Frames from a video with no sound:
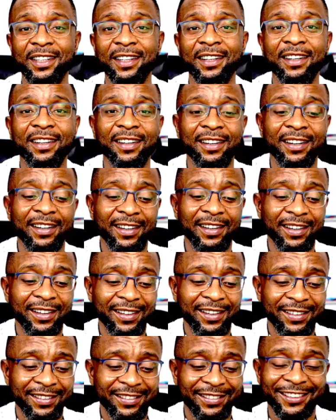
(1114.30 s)
Mayebu,
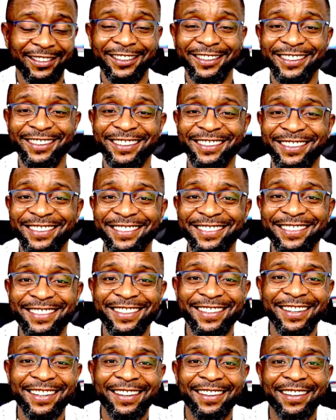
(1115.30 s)
thank you
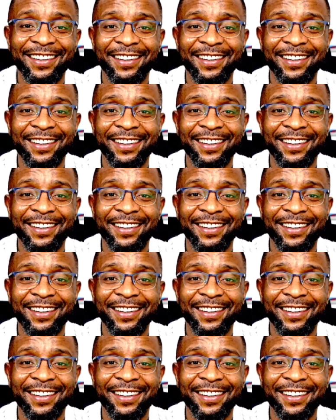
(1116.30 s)
again.